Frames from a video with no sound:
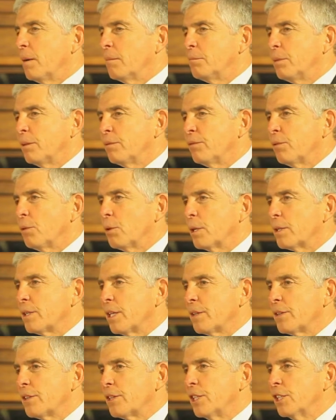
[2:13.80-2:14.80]
before,
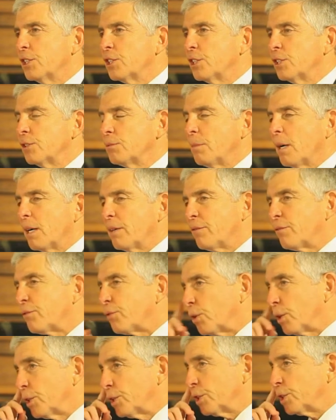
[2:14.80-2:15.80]
that this is my
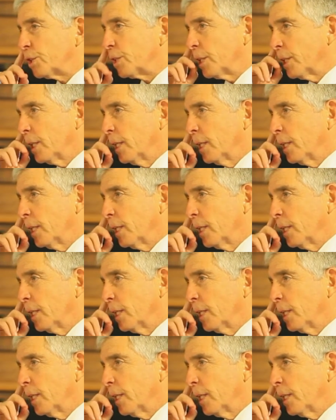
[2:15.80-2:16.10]
first